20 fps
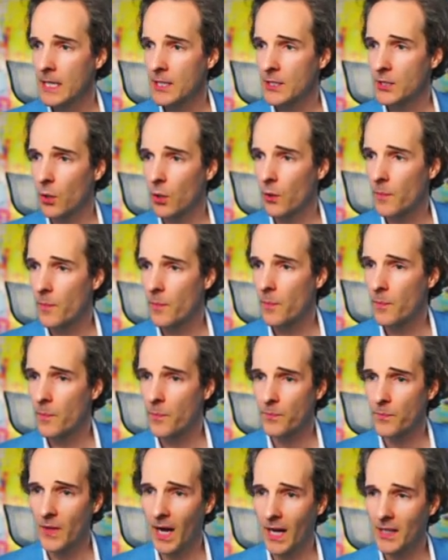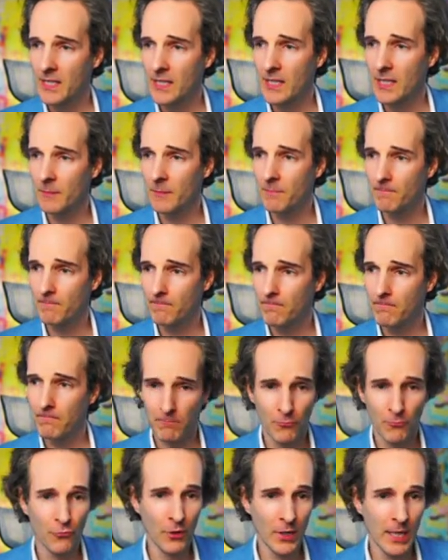So that's the
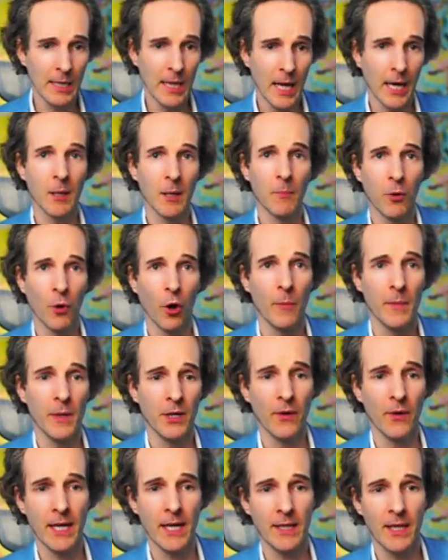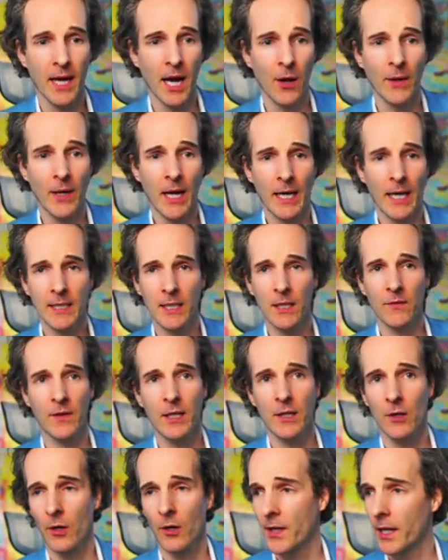real unemployment rate there. And I did a
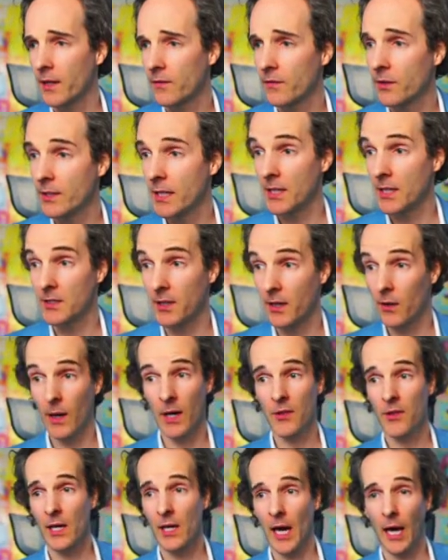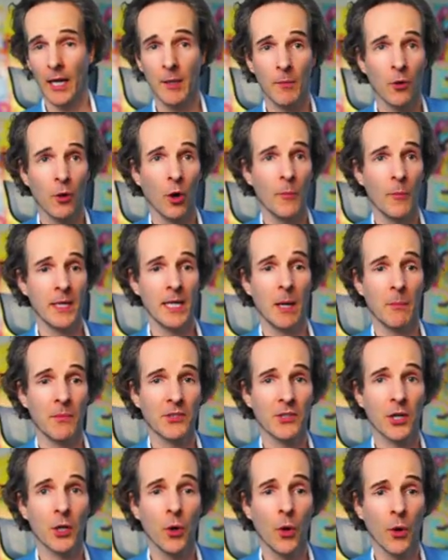video on that a few days ago. I think unemployment
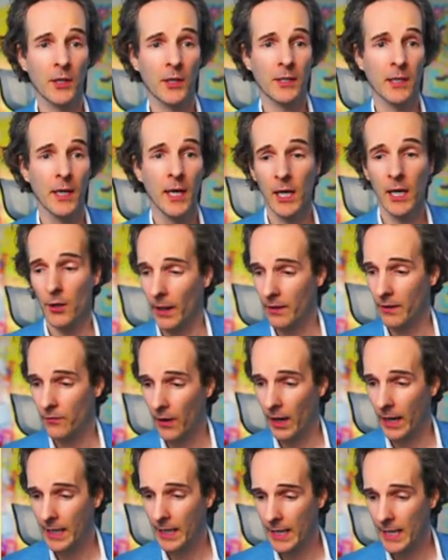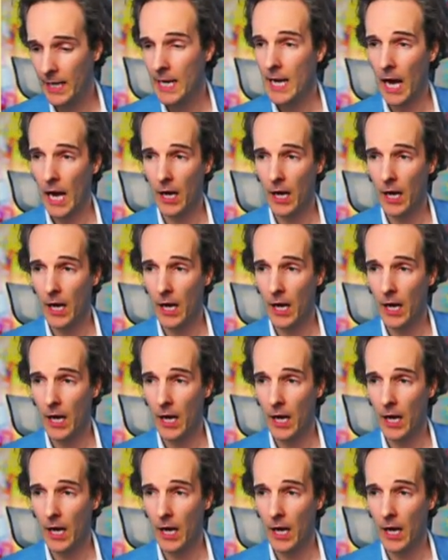numbers are cooked, quite frankly.